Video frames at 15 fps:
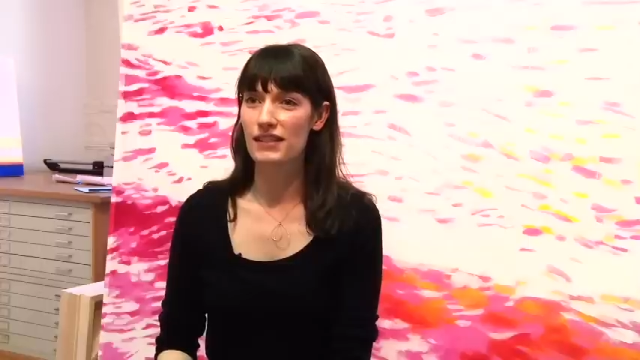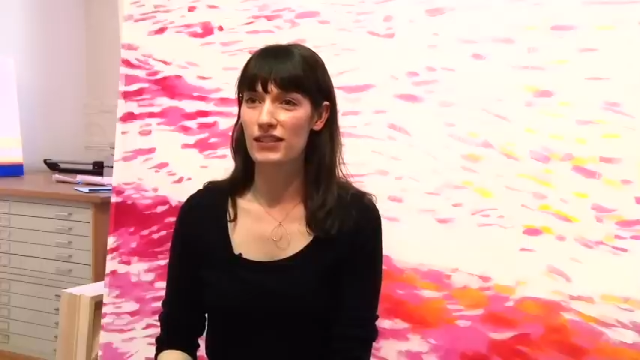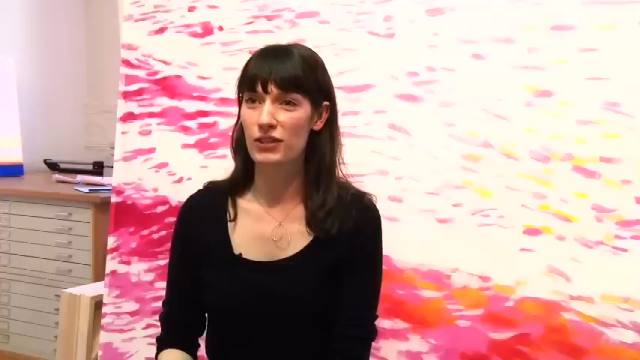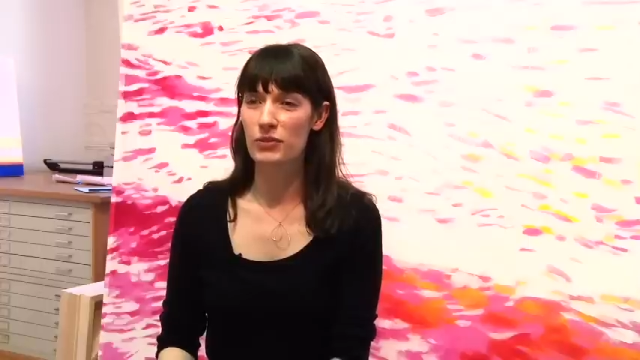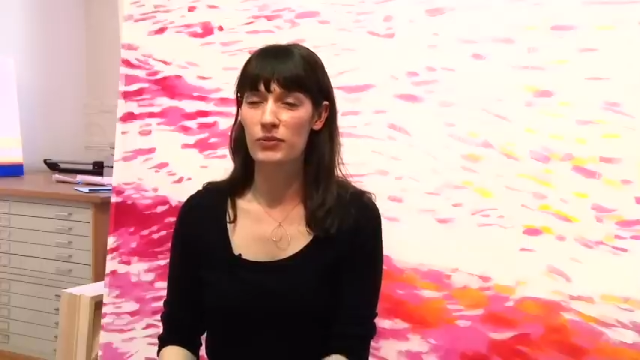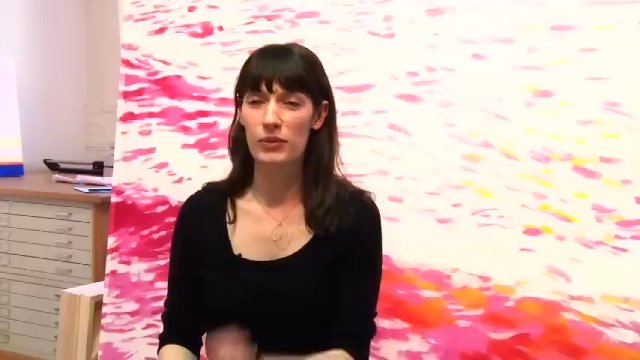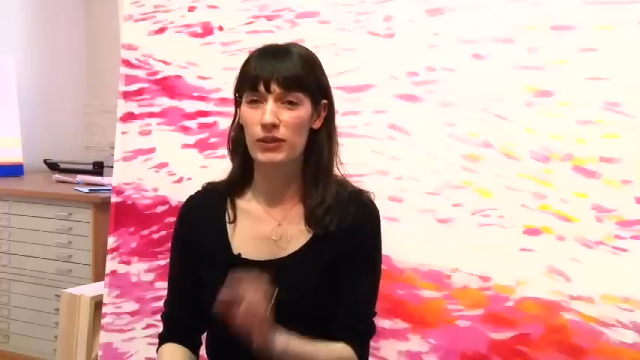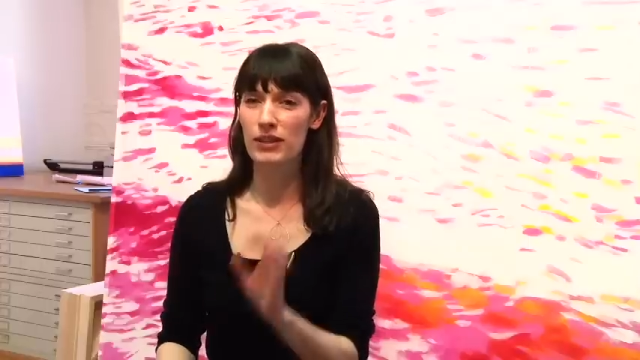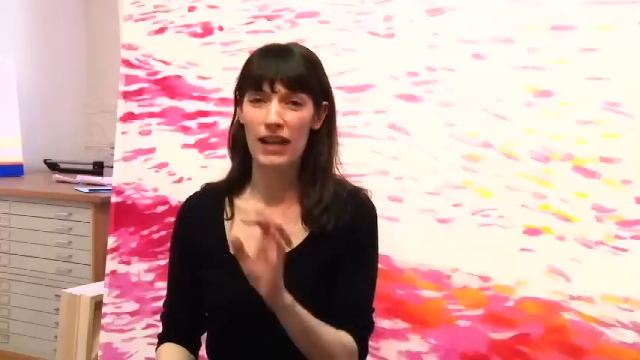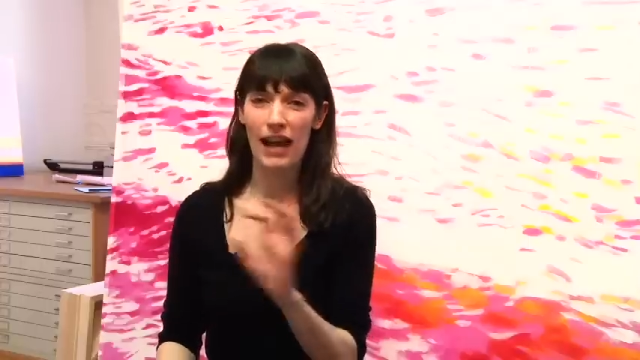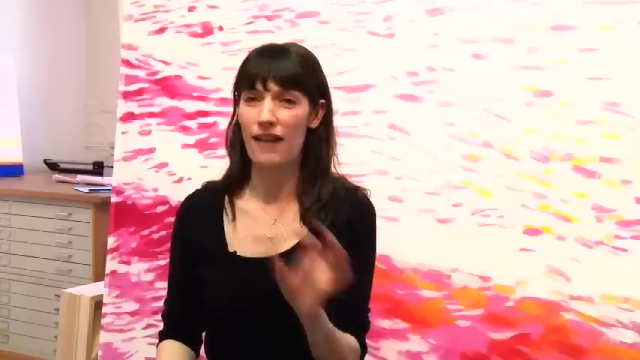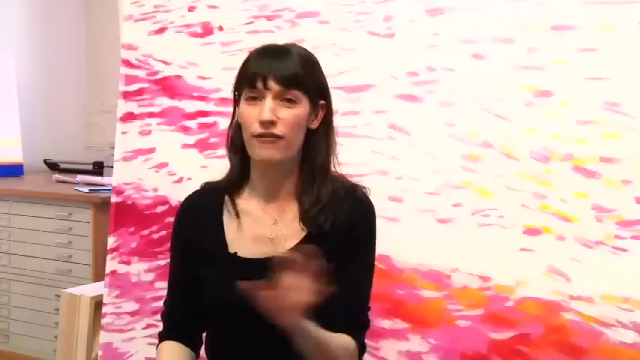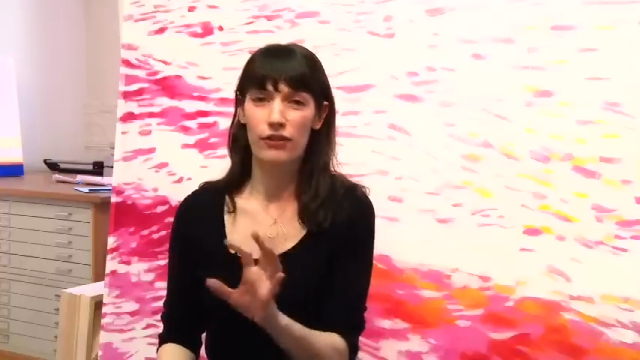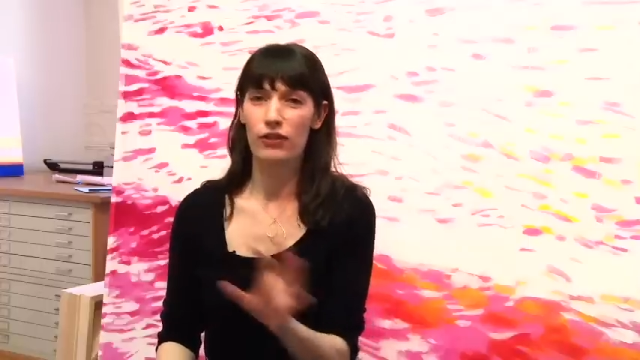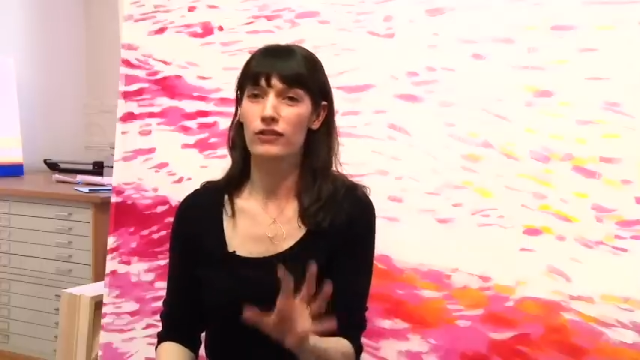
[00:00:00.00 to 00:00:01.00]
you wouldn't
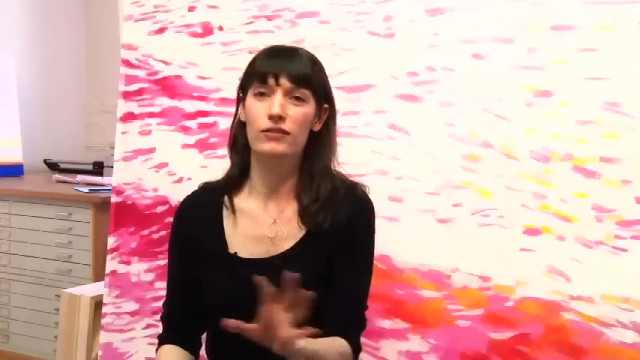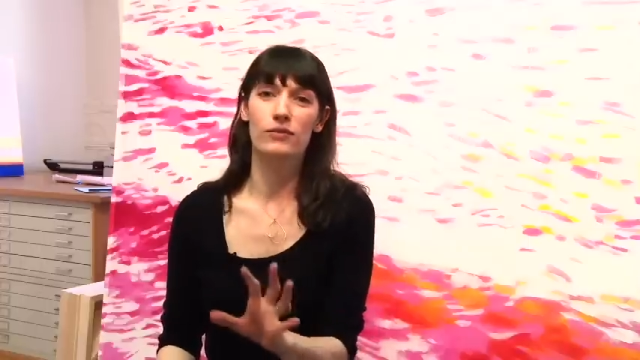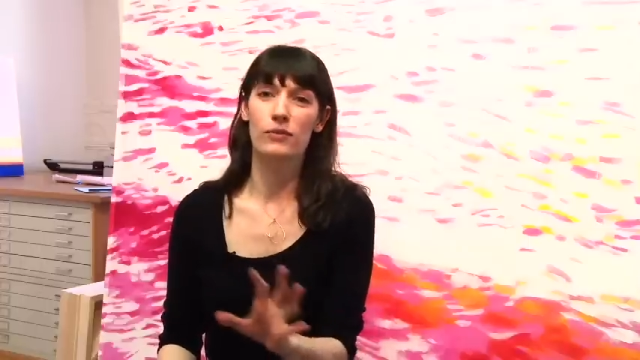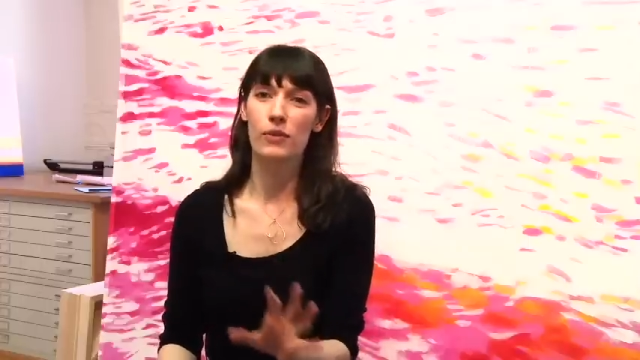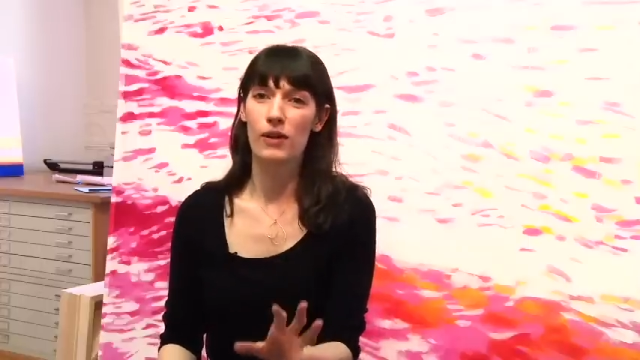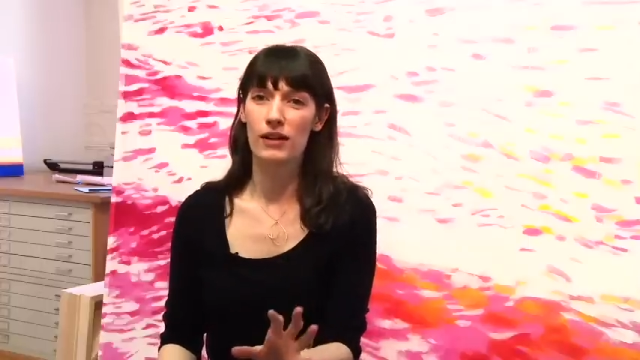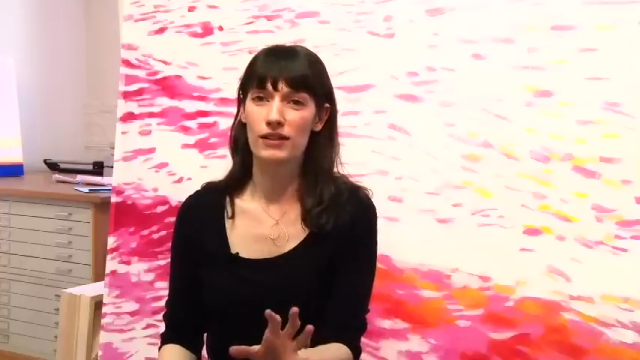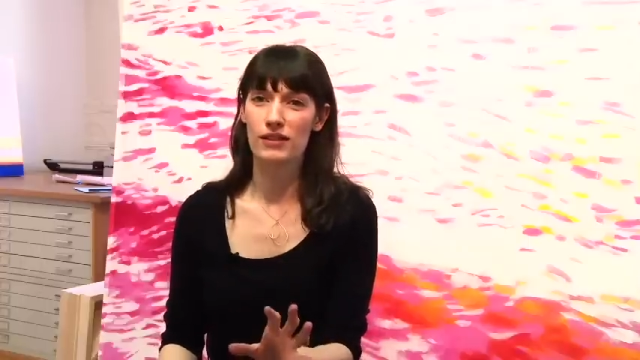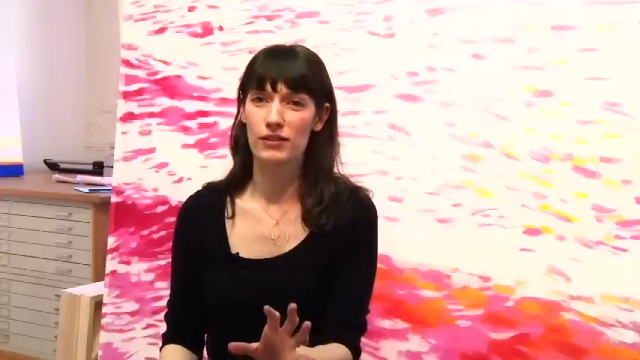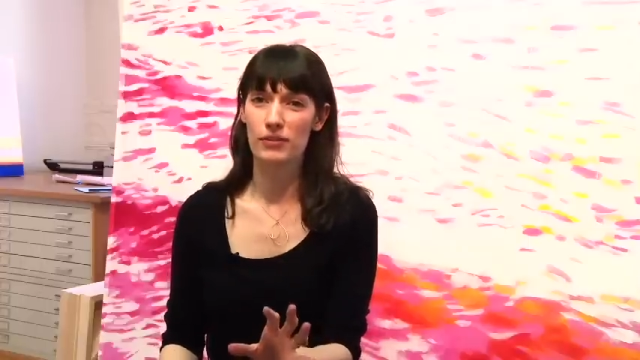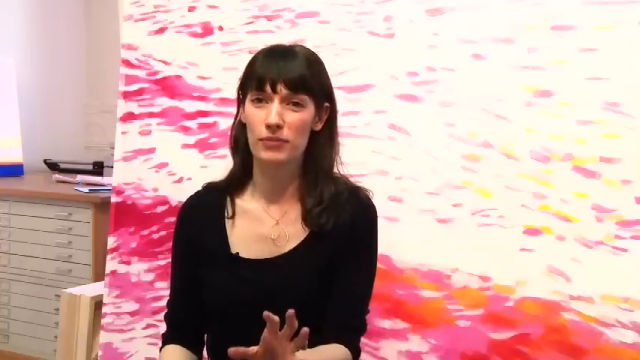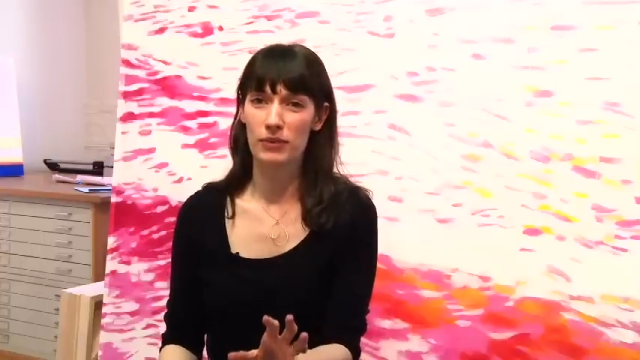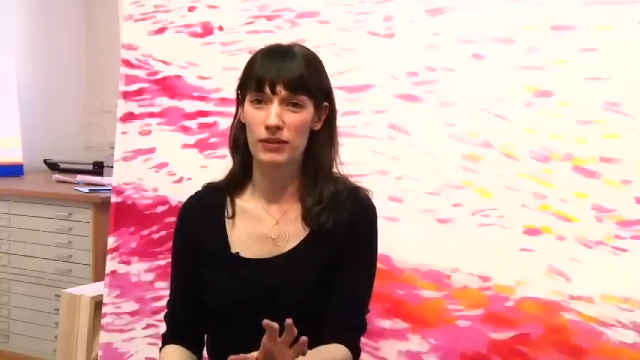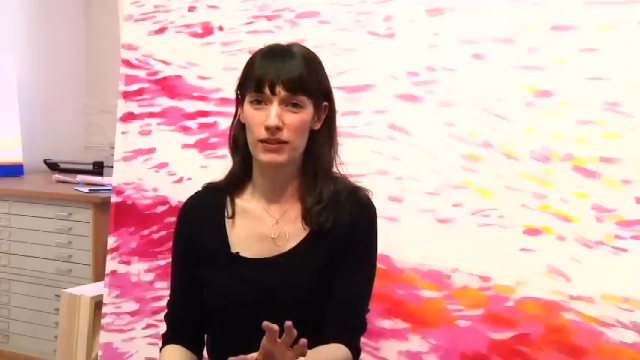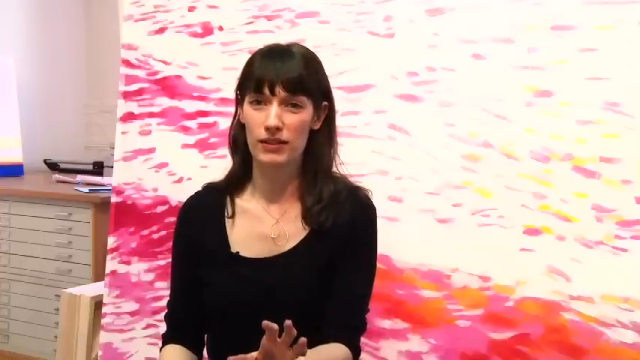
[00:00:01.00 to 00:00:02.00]
ever want to
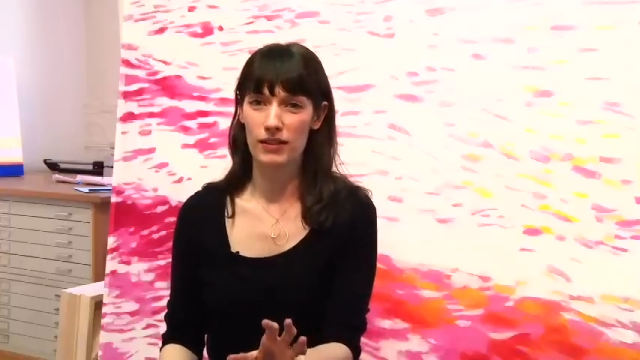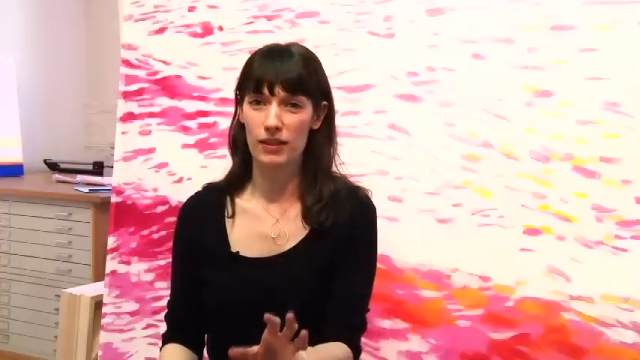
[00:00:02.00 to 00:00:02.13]
put